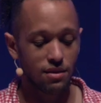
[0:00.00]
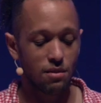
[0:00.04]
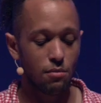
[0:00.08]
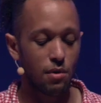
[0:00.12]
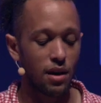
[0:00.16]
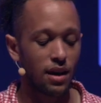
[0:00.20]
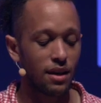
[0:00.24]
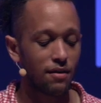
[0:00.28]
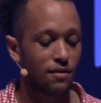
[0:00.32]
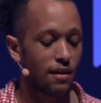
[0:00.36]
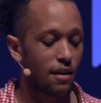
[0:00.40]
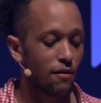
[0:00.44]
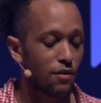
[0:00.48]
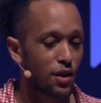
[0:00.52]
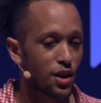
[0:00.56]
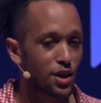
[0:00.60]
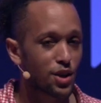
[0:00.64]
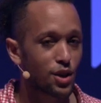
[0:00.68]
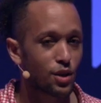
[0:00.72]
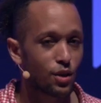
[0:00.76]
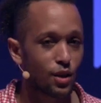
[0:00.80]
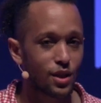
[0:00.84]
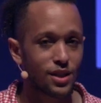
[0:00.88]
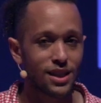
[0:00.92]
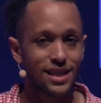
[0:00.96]
The body of that
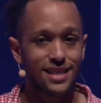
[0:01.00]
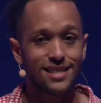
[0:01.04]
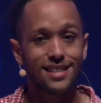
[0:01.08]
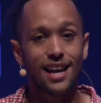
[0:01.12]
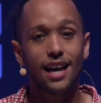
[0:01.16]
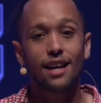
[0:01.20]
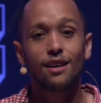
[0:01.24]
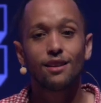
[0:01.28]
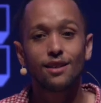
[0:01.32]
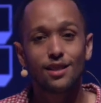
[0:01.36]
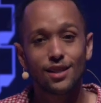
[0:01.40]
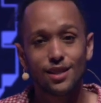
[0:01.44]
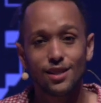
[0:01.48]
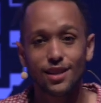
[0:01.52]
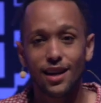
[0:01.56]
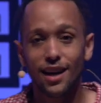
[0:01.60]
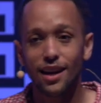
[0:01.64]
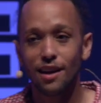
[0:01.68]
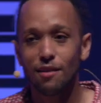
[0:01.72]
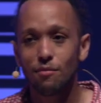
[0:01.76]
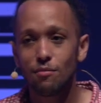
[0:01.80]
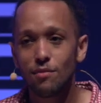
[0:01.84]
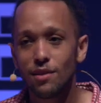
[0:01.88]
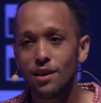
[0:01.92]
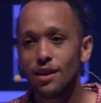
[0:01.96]
function looks exactly the
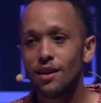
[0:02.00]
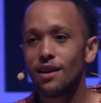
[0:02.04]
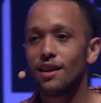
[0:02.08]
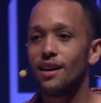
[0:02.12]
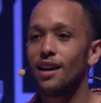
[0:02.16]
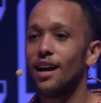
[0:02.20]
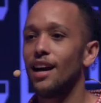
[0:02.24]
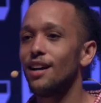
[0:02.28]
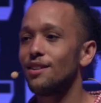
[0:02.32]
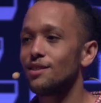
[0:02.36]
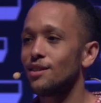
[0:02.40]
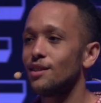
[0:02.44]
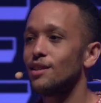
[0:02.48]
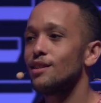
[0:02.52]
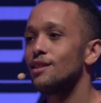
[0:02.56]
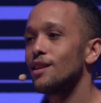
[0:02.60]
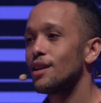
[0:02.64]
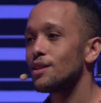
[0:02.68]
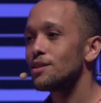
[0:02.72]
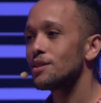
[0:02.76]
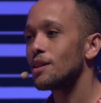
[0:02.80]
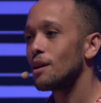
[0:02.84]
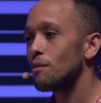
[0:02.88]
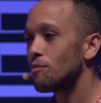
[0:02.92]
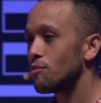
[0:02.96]
same as in the
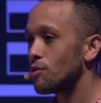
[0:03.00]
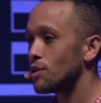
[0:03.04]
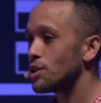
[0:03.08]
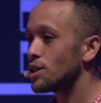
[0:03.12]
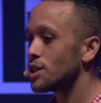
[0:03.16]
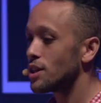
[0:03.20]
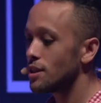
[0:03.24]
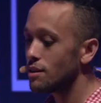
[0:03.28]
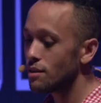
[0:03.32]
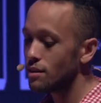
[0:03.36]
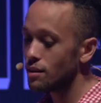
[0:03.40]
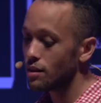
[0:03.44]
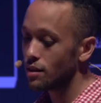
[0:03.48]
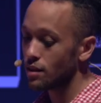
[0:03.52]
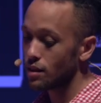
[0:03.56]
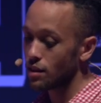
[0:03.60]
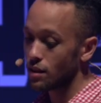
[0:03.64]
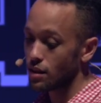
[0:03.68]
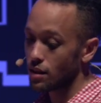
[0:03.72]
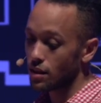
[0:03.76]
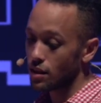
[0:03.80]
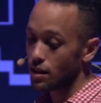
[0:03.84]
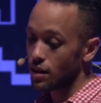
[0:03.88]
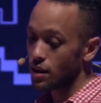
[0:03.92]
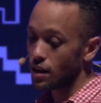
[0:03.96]
desktop version.
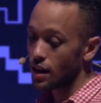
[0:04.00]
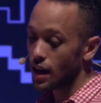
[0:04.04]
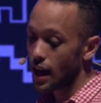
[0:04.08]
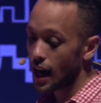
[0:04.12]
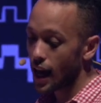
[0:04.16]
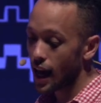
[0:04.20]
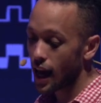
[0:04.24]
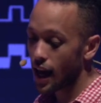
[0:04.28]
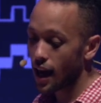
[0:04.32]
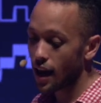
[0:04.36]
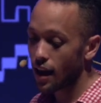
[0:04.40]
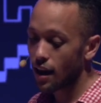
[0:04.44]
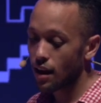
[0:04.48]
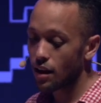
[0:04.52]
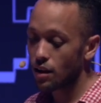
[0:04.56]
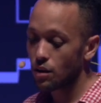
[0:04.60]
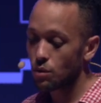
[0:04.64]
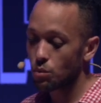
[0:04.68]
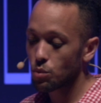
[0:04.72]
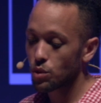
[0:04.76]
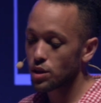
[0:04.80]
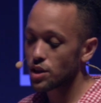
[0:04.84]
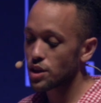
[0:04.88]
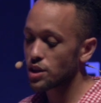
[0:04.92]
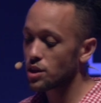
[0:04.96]

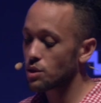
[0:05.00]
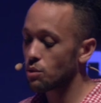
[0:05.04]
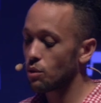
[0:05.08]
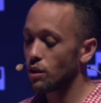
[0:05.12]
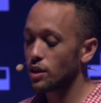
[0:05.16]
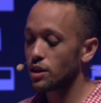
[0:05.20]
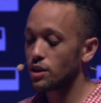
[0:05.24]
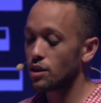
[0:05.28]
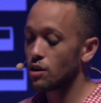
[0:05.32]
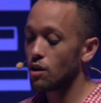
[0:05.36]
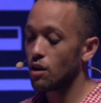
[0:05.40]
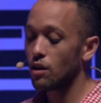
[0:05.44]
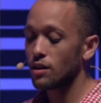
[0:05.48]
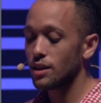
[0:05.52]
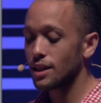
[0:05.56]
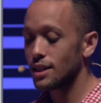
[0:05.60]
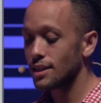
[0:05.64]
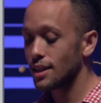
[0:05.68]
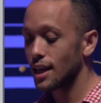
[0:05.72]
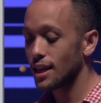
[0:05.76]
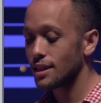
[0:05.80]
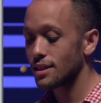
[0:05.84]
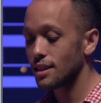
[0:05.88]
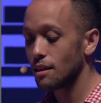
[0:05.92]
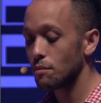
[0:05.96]
And we're just going to call the
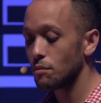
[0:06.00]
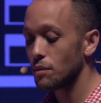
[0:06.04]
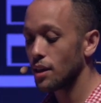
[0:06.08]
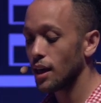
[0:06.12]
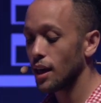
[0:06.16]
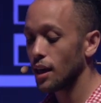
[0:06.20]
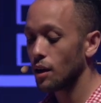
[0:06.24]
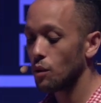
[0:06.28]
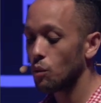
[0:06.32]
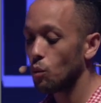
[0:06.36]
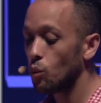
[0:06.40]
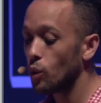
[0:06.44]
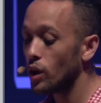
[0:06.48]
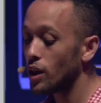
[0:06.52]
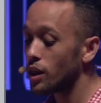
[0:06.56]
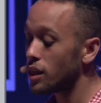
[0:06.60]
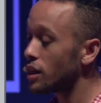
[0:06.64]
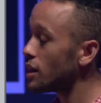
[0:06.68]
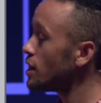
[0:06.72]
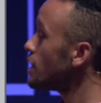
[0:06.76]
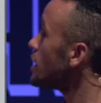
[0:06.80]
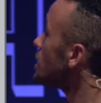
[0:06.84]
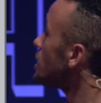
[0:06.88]
exact same thing with